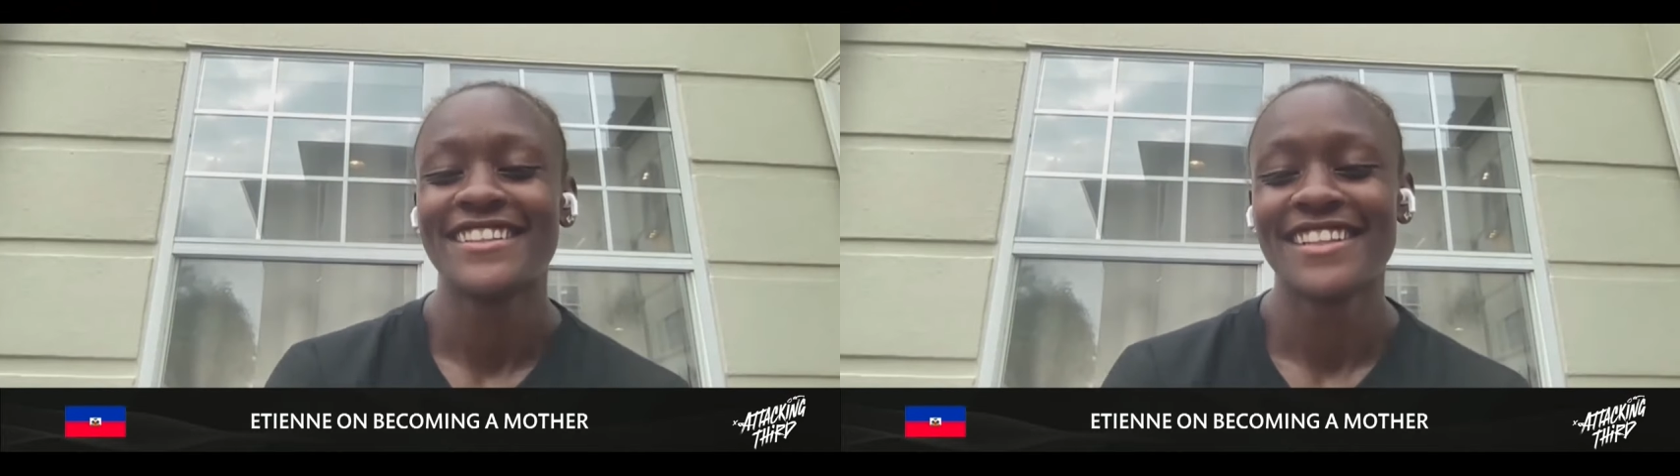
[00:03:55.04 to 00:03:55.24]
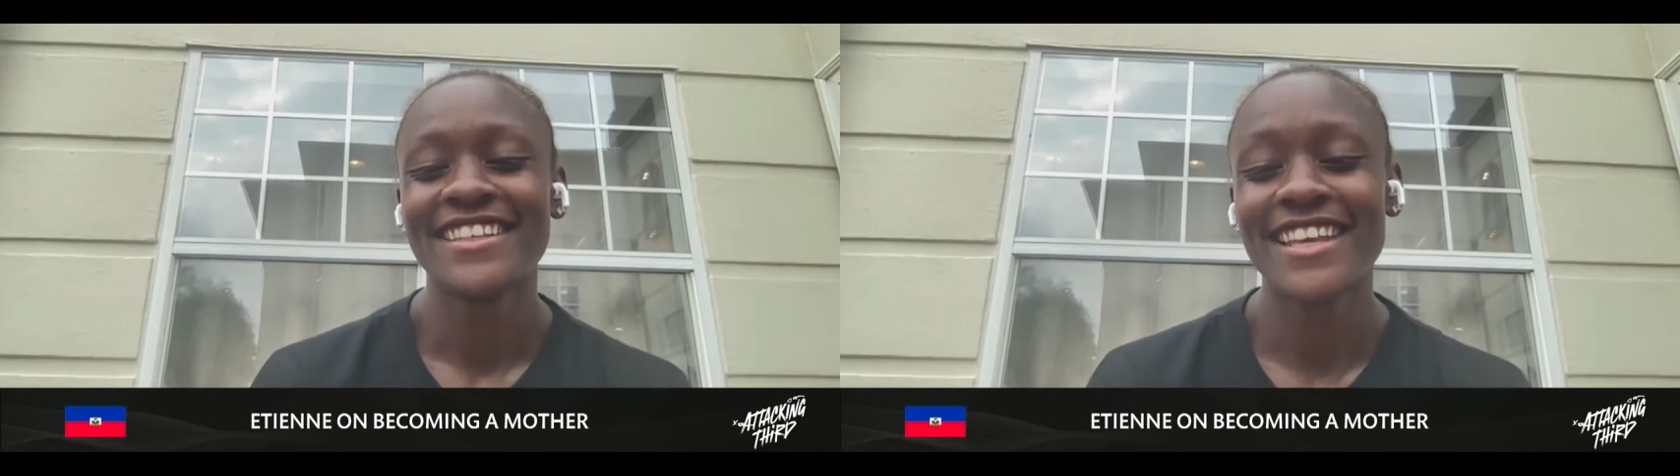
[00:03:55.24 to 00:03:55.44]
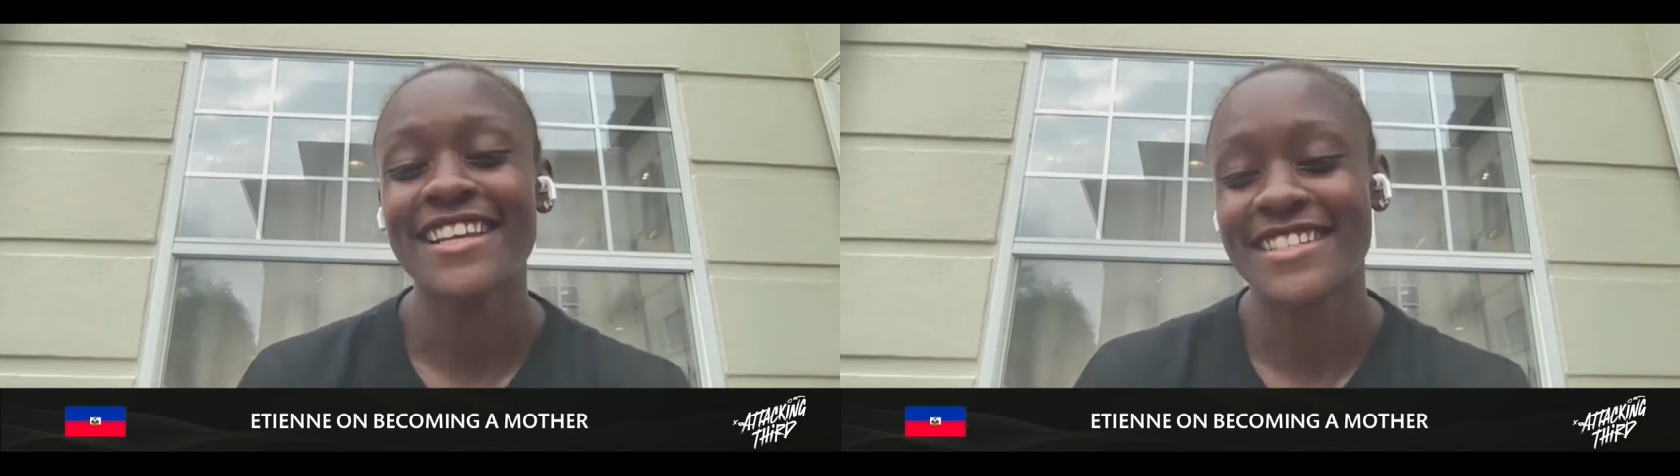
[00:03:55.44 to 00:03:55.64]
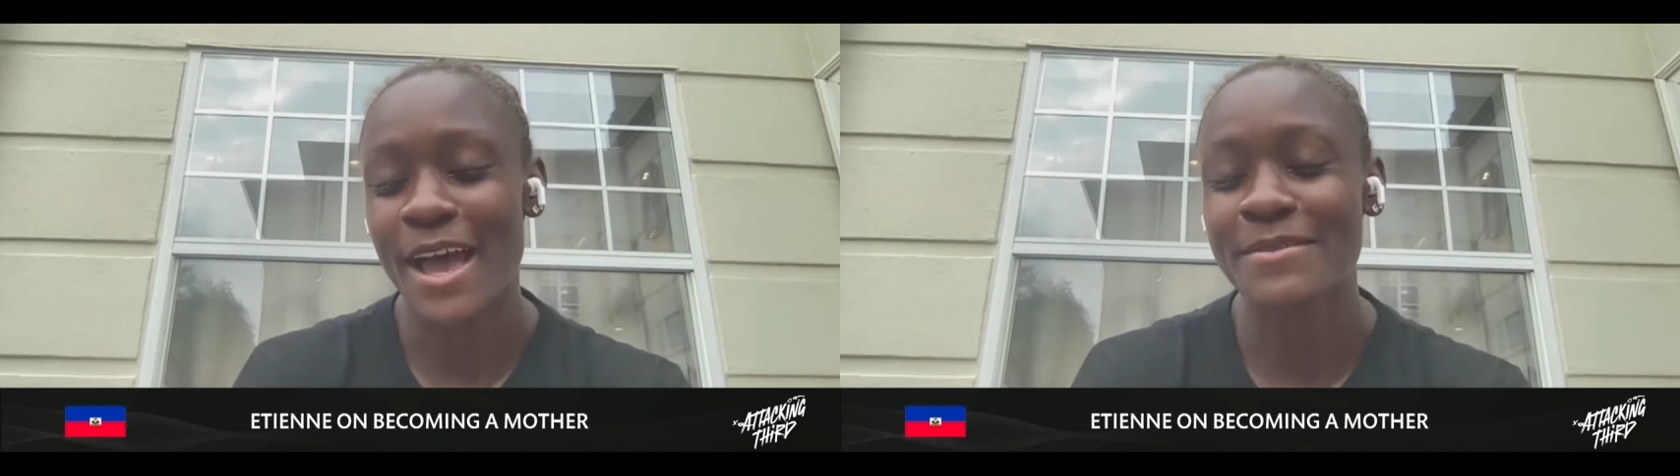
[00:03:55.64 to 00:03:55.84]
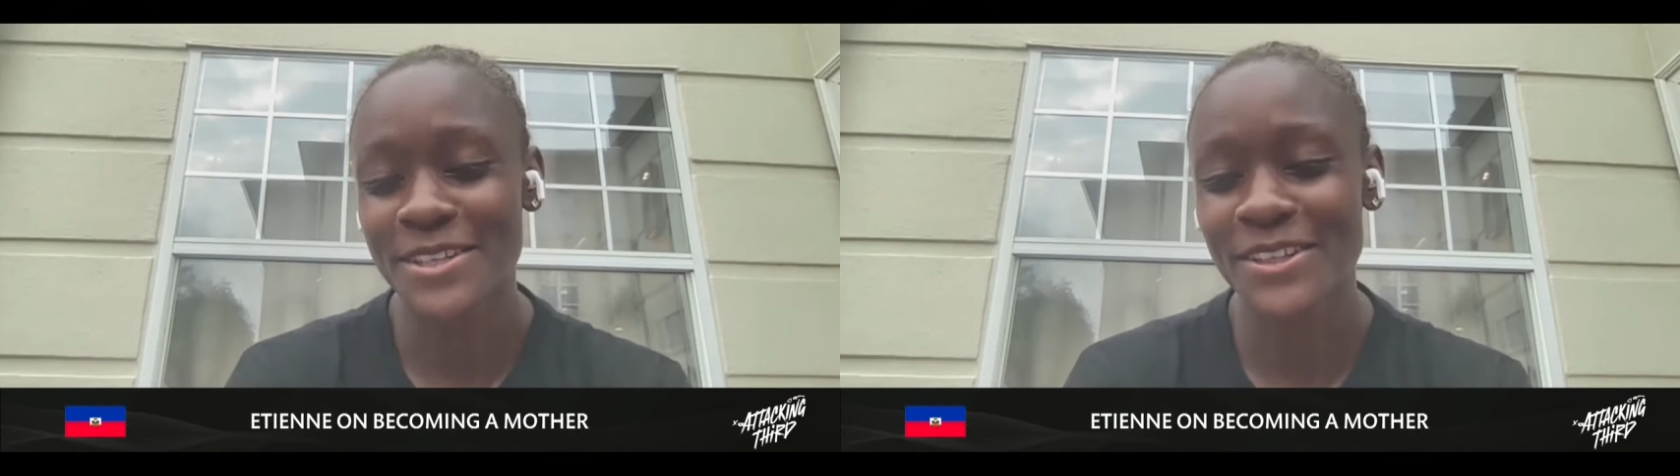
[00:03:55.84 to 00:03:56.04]
I want to know
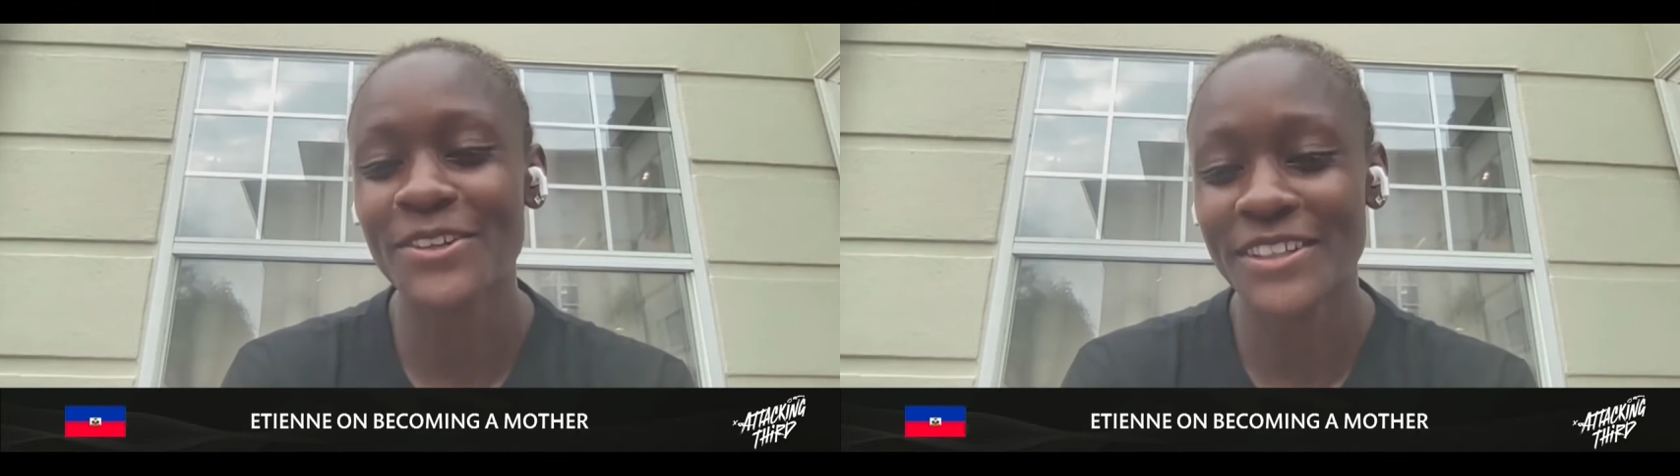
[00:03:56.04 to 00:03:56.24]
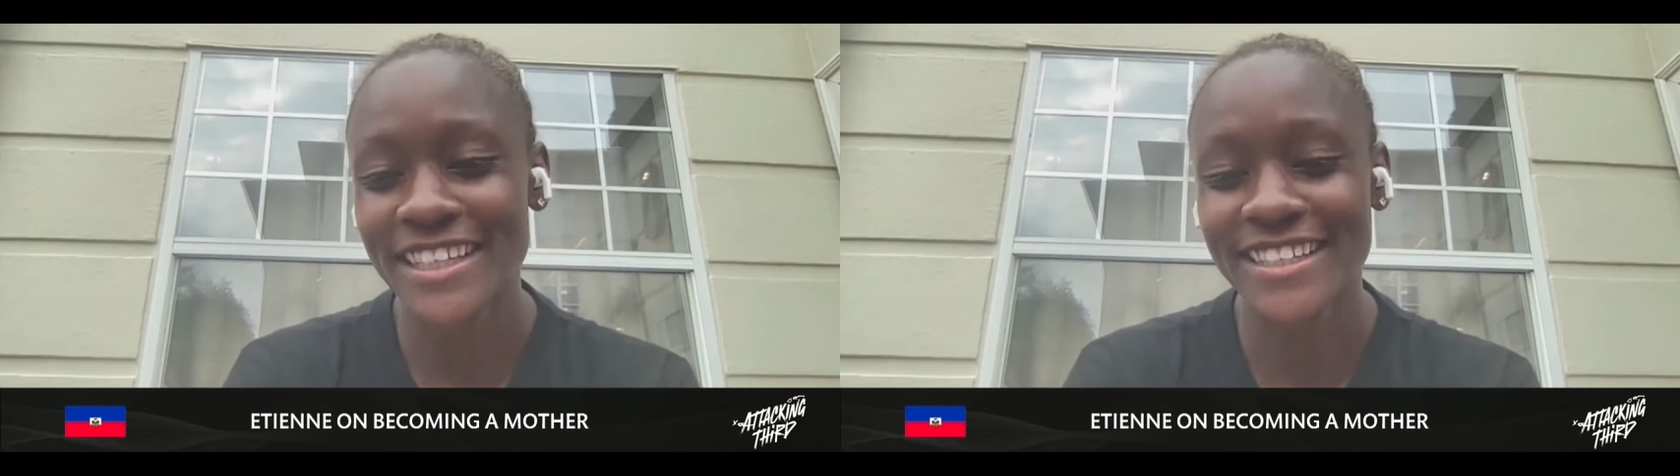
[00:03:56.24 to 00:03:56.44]
yes, so absolutely.